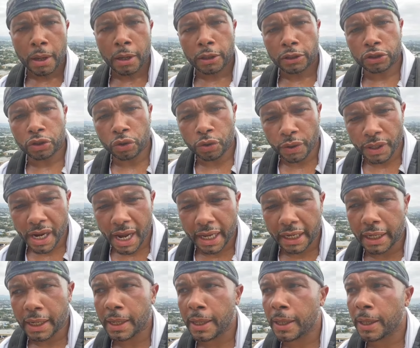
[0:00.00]
to create
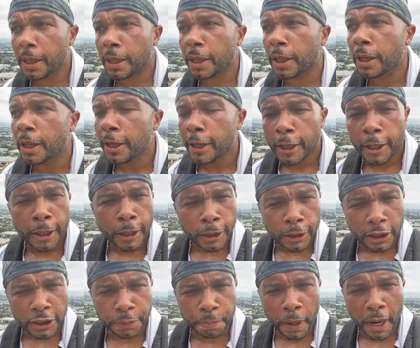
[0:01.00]

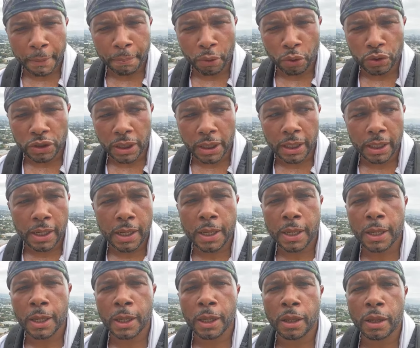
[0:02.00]
the spike protein
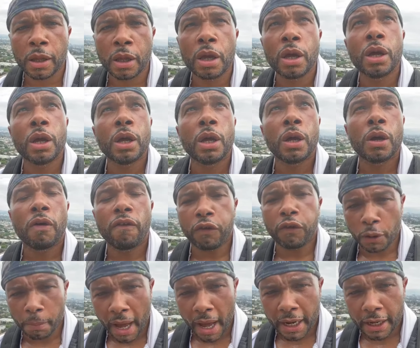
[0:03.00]
for
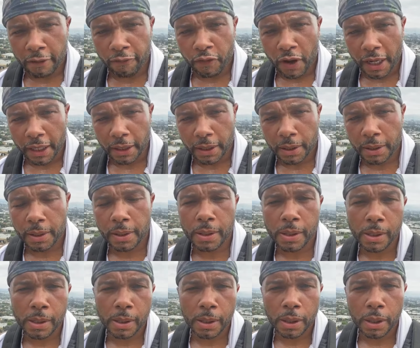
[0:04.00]
your body to fight.
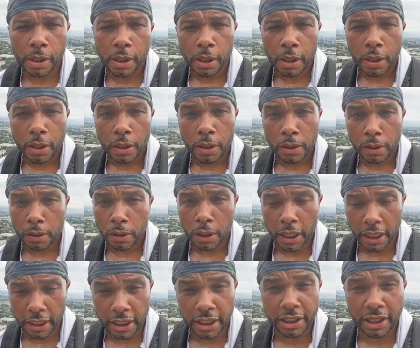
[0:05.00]

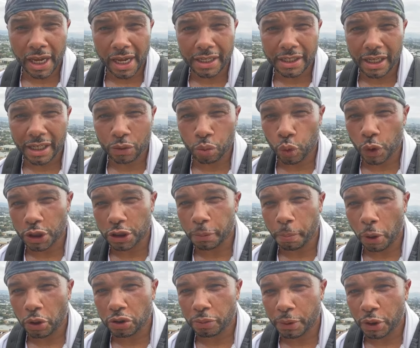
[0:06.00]
In this case, that's what it's
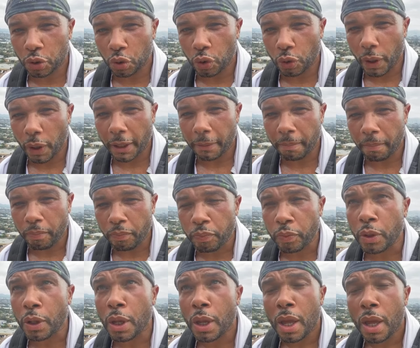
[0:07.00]
supposed to be doing, right?
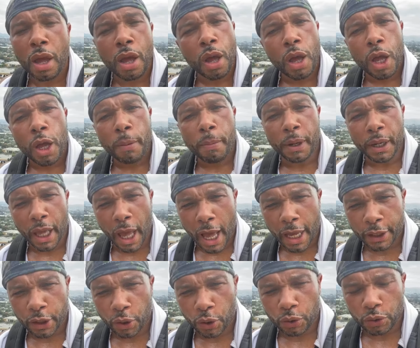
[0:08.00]
But God
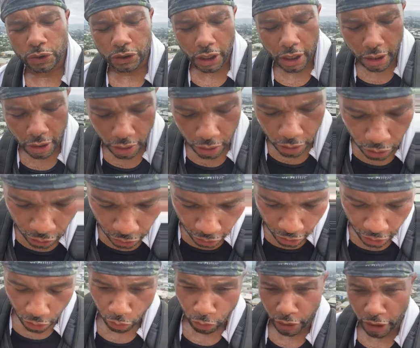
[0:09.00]
knows
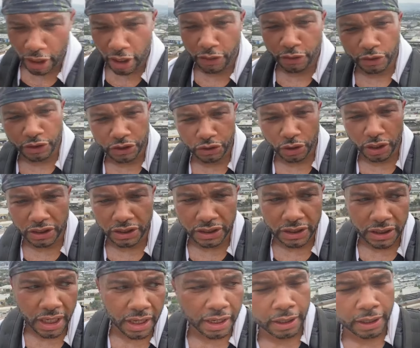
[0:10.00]
what other instructions